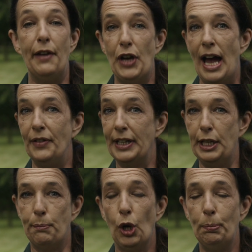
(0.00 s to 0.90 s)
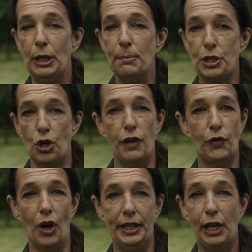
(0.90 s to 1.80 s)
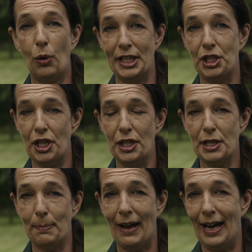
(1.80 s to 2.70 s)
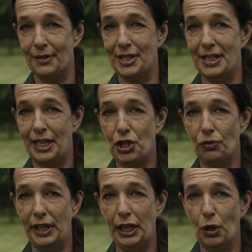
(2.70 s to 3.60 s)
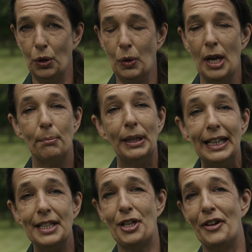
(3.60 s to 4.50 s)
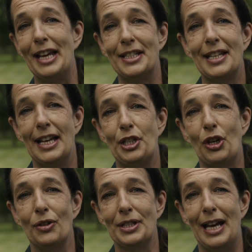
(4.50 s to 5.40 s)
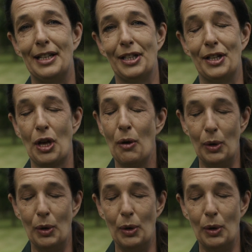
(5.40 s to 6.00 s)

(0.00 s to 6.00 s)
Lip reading: If you're having any problems or you've got any questions about how to teach a recall, please don't hesitate to contact us.